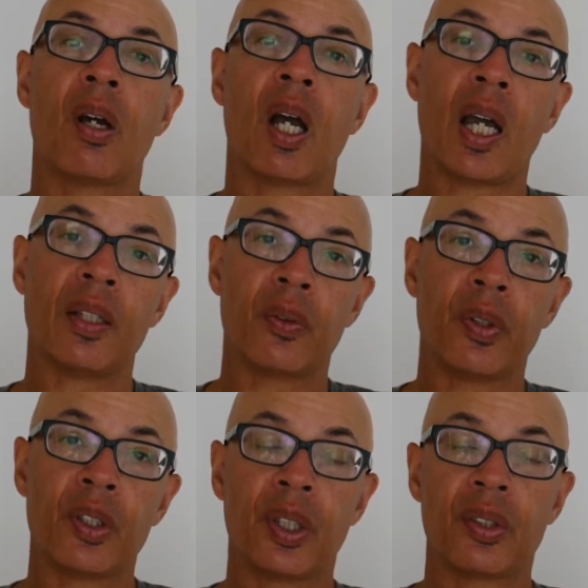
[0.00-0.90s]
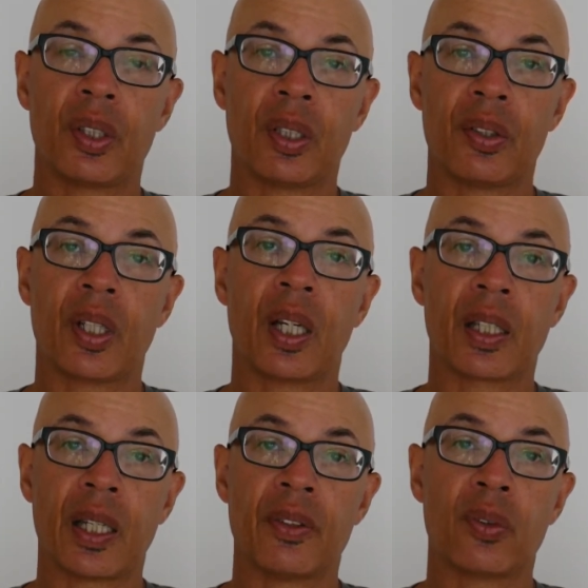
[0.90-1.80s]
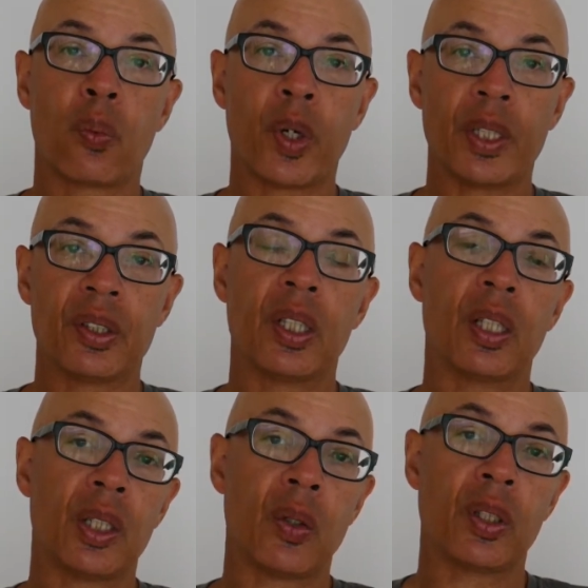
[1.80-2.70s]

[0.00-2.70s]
and the resistance against which you are